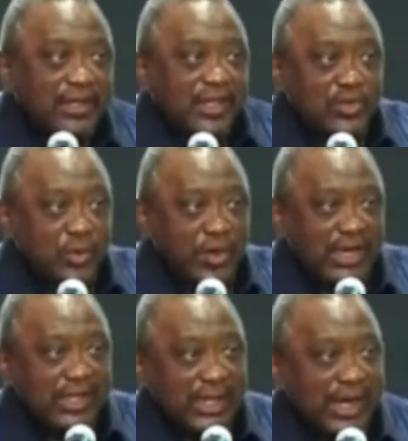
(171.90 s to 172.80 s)
used to work
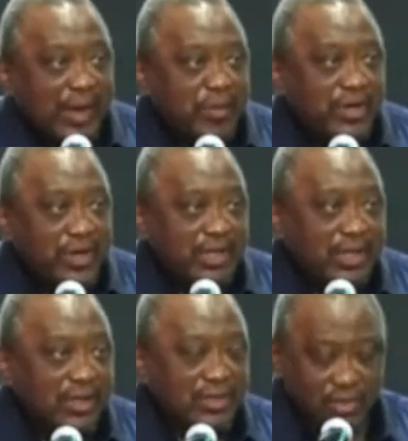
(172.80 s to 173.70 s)
in the library
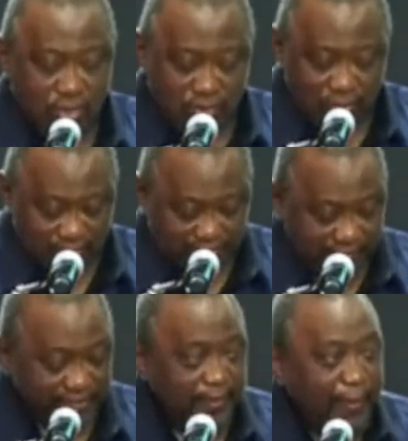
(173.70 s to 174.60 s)
in the school.
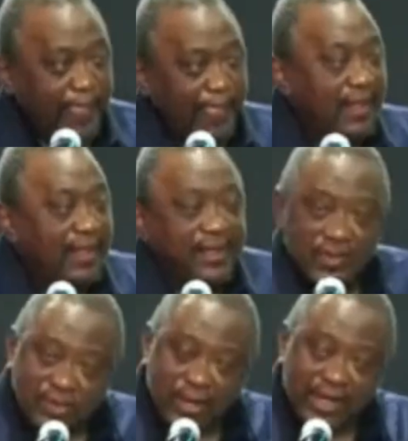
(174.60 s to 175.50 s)

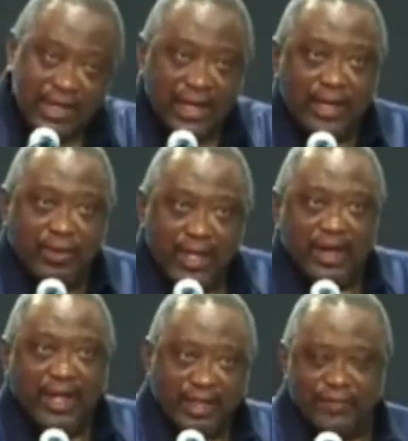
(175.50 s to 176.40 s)
So one day with
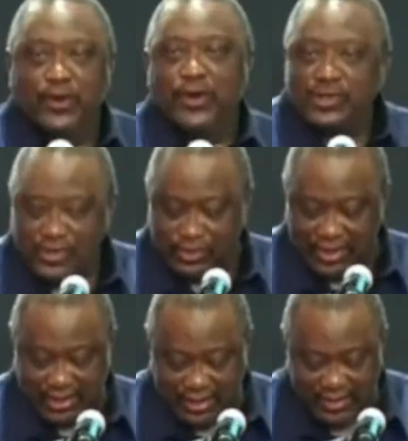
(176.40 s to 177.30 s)
another foreign
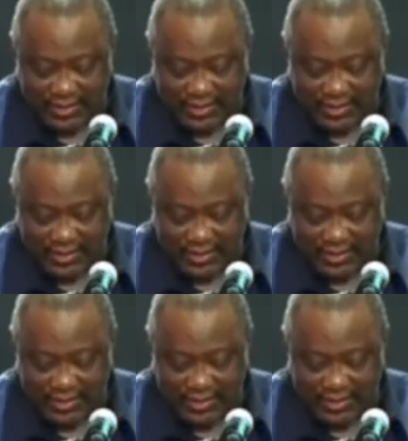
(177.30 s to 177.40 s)
student,